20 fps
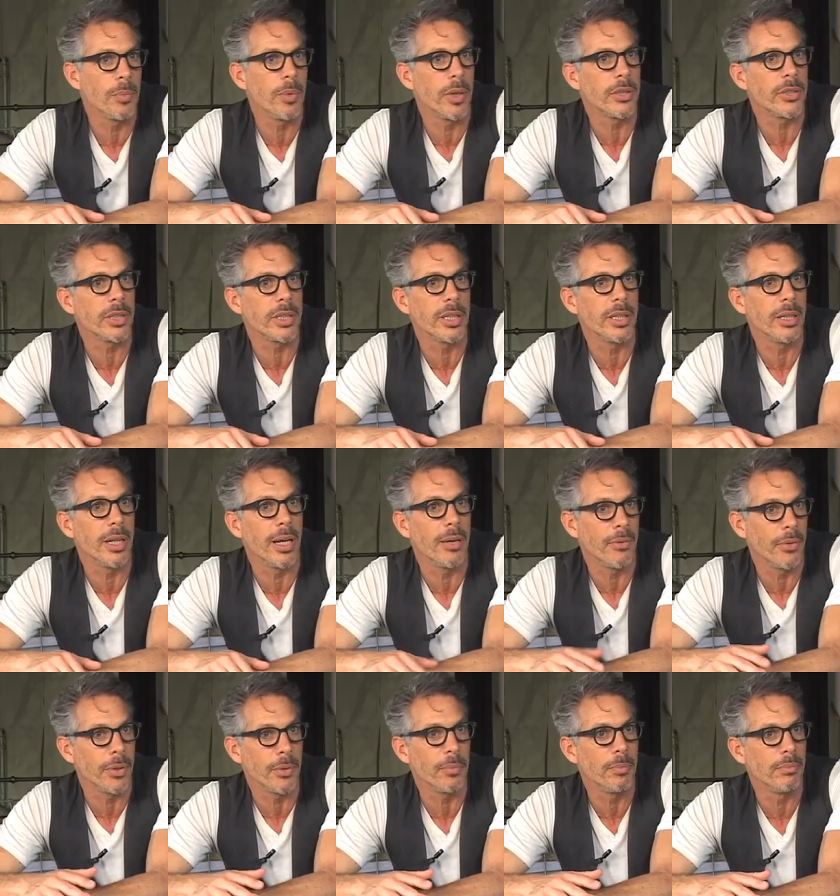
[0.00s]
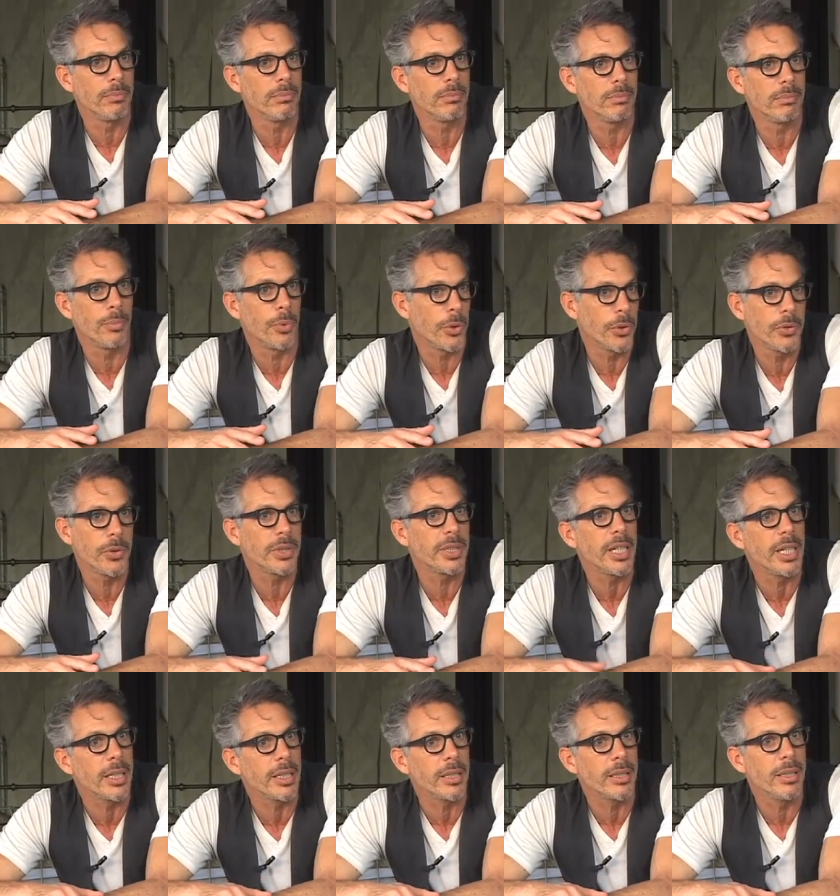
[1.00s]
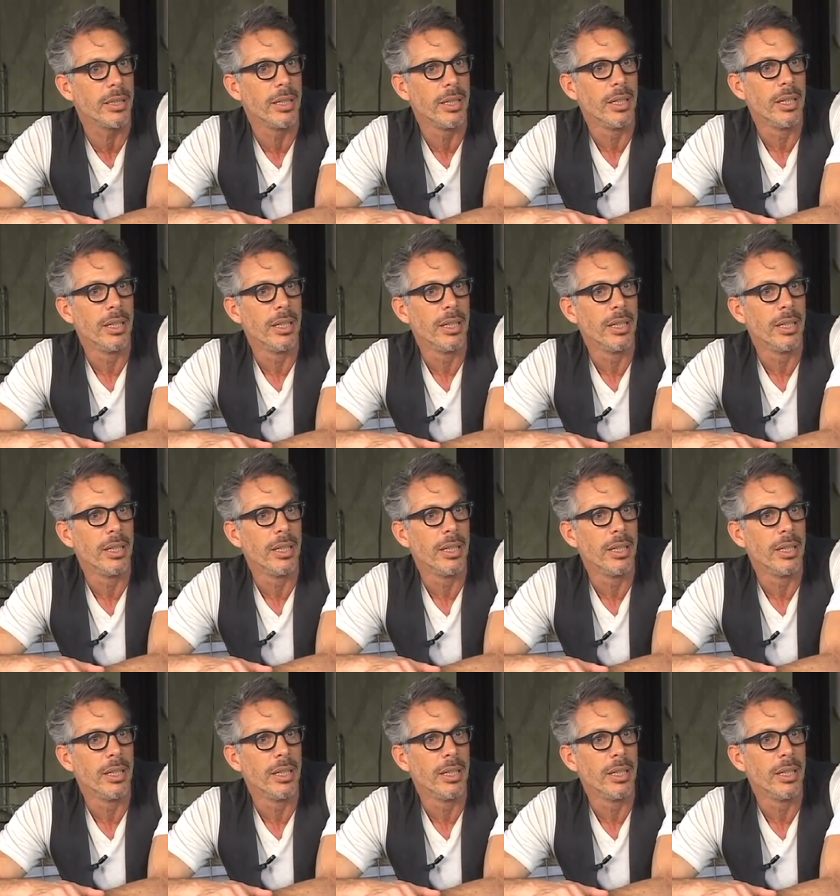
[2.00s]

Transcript: project and have their portrait taken.